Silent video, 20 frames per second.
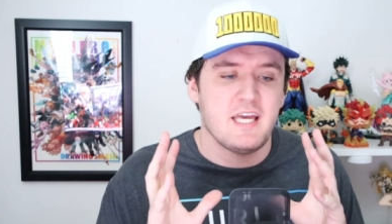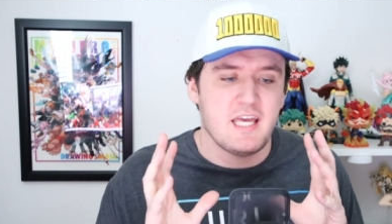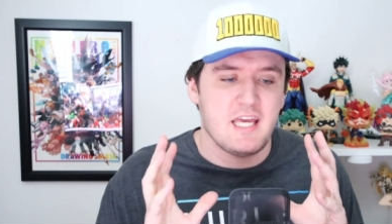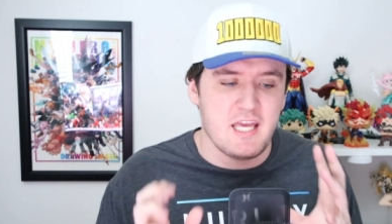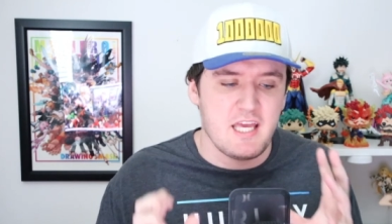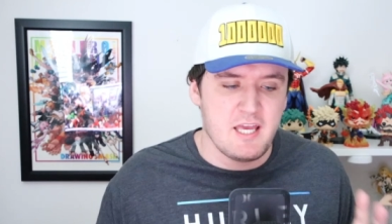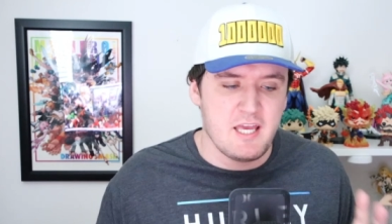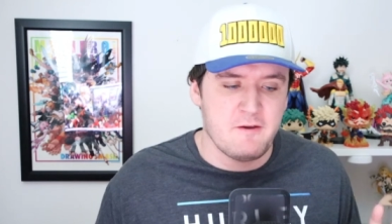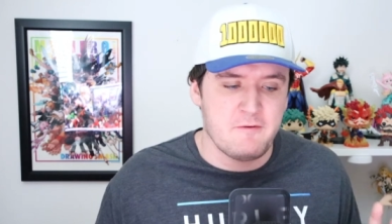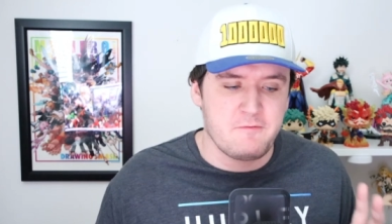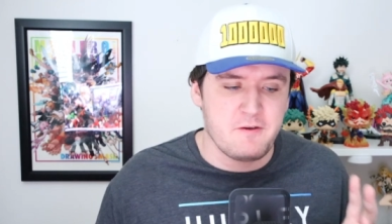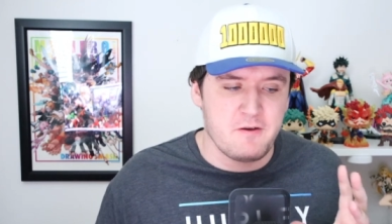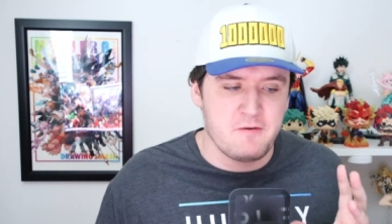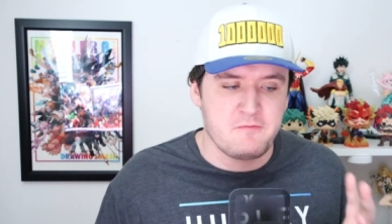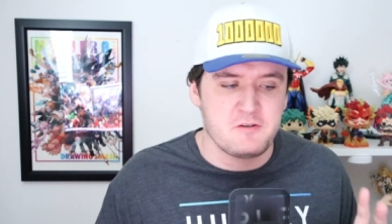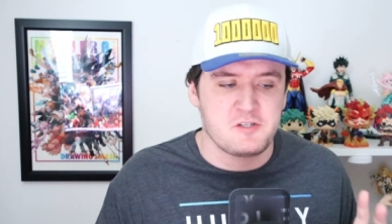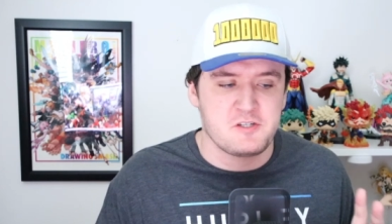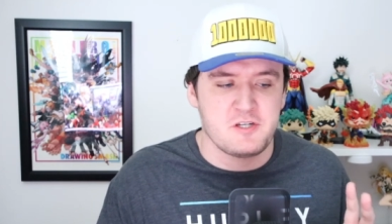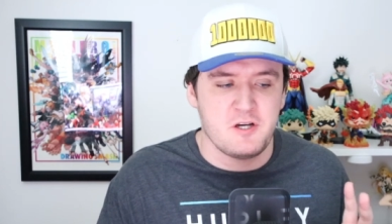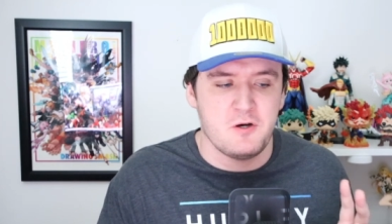If if a
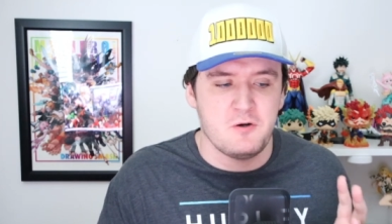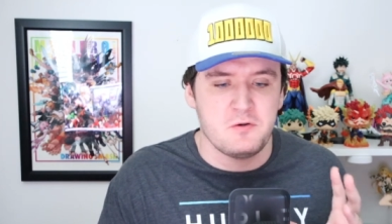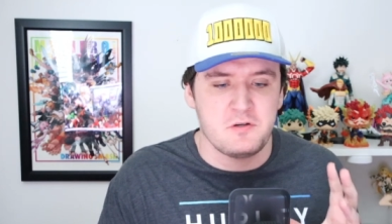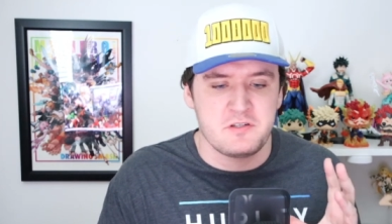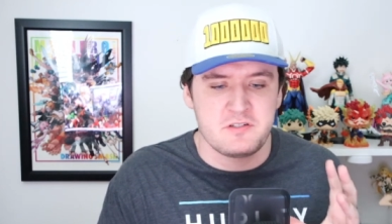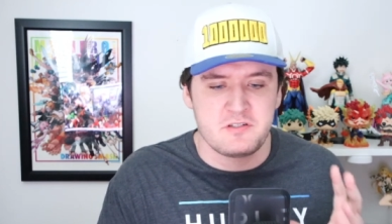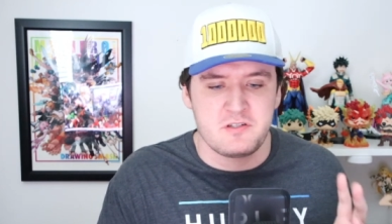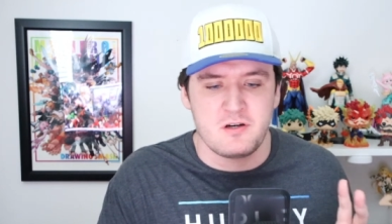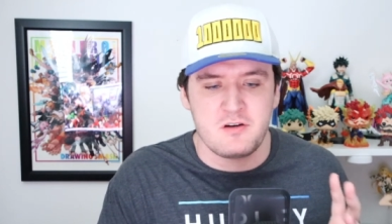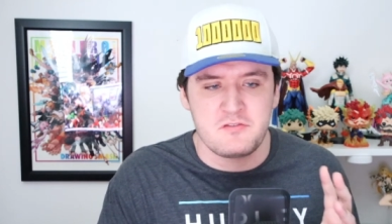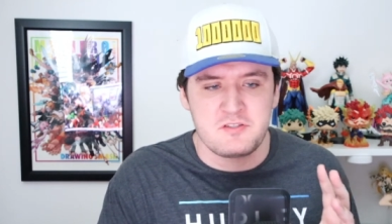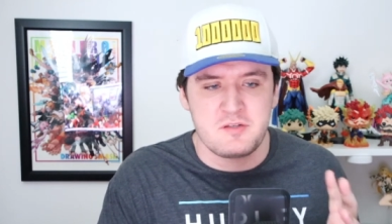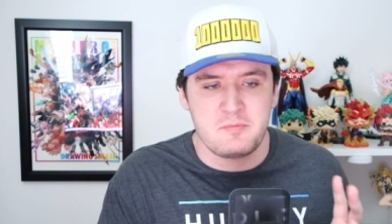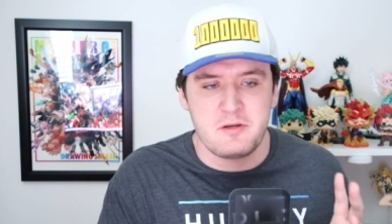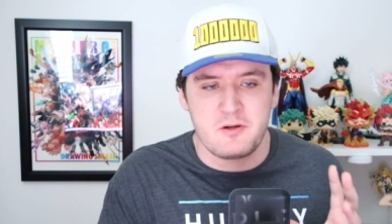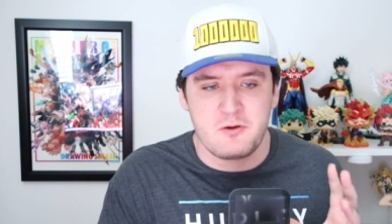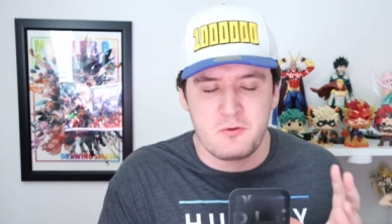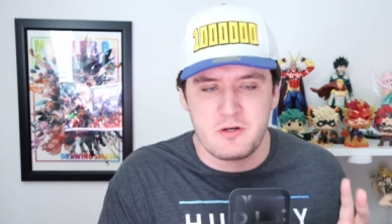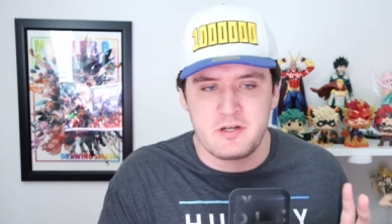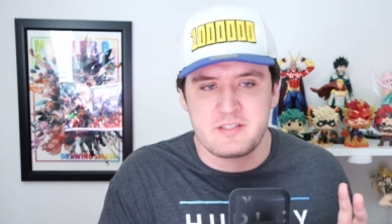show deserves to be
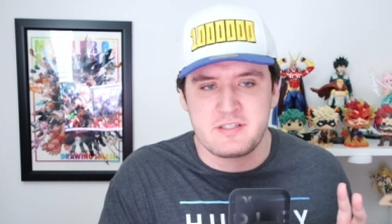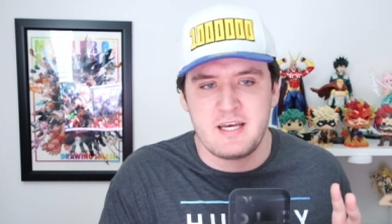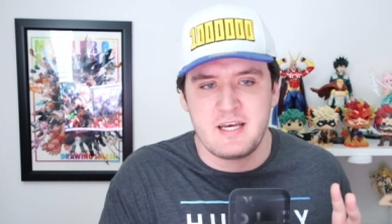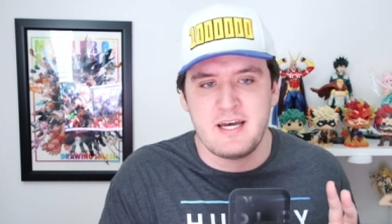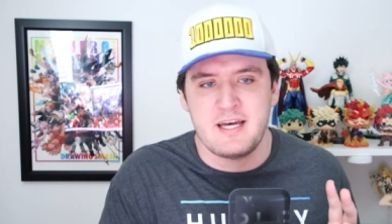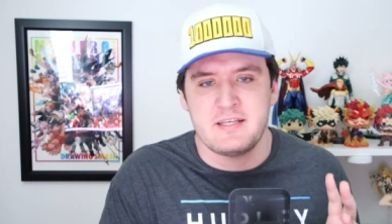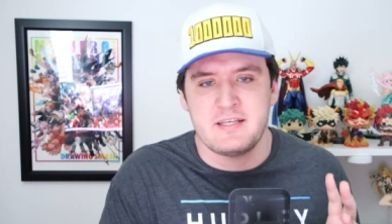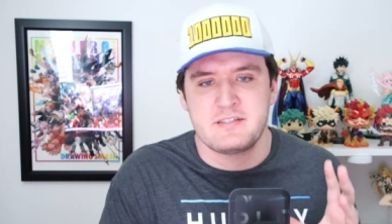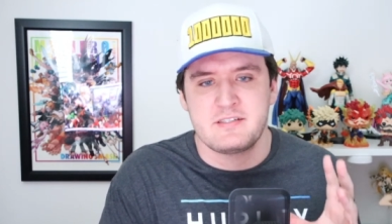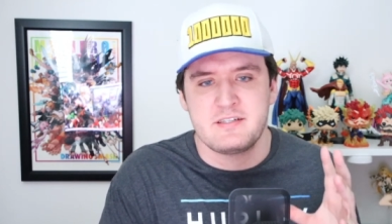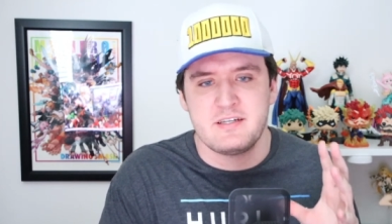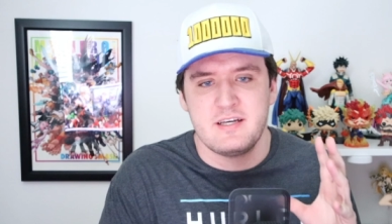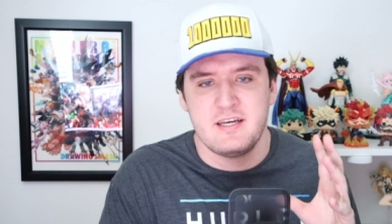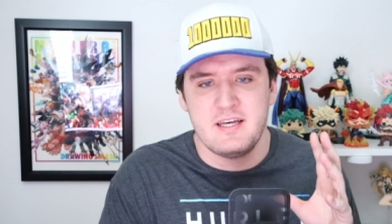criticized